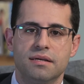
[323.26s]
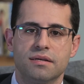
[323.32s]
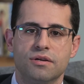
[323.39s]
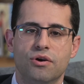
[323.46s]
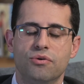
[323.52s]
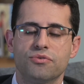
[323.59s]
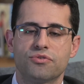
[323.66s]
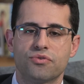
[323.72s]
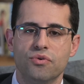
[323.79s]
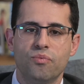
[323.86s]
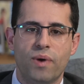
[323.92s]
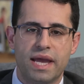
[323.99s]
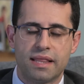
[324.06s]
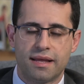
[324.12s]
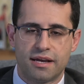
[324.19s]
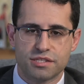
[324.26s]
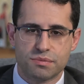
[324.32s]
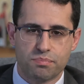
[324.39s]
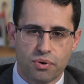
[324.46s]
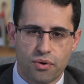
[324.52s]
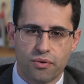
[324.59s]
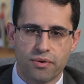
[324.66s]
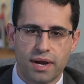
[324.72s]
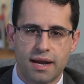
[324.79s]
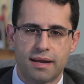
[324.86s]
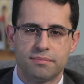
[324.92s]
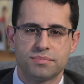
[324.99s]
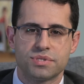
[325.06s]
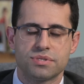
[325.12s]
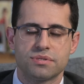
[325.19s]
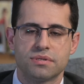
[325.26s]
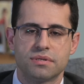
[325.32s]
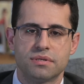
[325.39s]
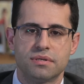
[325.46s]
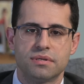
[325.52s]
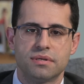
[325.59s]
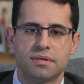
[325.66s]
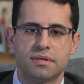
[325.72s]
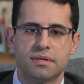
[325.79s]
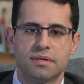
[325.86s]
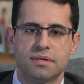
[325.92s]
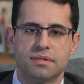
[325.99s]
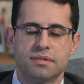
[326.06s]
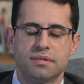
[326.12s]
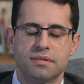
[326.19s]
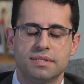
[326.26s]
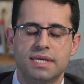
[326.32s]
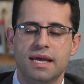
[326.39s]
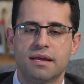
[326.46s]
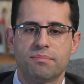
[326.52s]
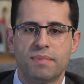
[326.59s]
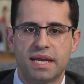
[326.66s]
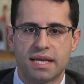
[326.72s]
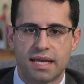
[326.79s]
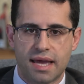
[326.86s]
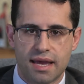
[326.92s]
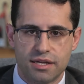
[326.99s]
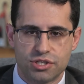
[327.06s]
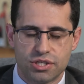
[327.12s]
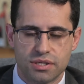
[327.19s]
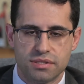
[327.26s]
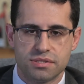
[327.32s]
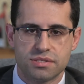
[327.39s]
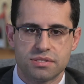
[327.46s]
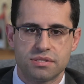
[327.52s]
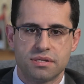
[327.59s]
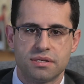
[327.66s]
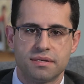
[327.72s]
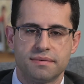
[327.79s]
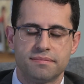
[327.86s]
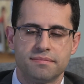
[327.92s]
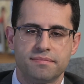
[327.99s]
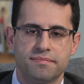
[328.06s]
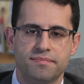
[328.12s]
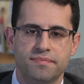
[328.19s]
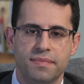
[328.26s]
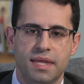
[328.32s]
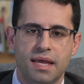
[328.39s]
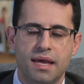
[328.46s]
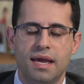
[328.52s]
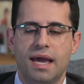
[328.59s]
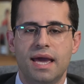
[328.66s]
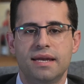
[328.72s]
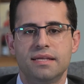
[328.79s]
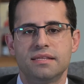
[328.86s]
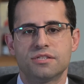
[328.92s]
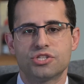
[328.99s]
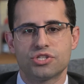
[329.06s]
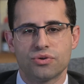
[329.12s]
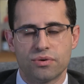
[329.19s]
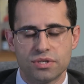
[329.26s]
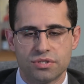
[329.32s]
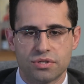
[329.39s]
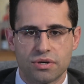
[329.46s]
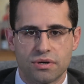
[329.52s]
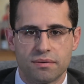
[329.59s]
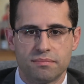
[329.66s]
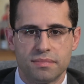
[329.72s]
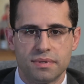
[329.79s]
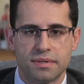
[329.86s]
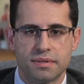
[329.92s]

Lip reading: go through weight loss programs, take medications, and in the short term,